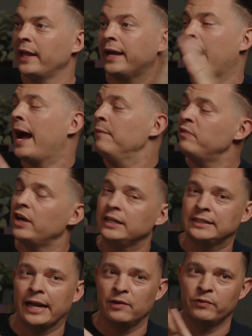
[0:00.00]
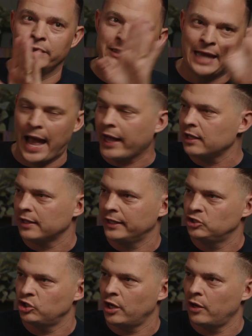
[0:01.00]
Like, I'm very excited for this
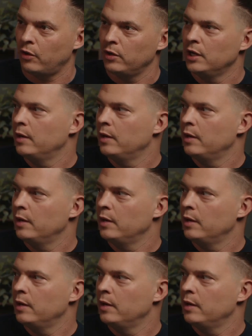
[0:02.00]
Acolyte show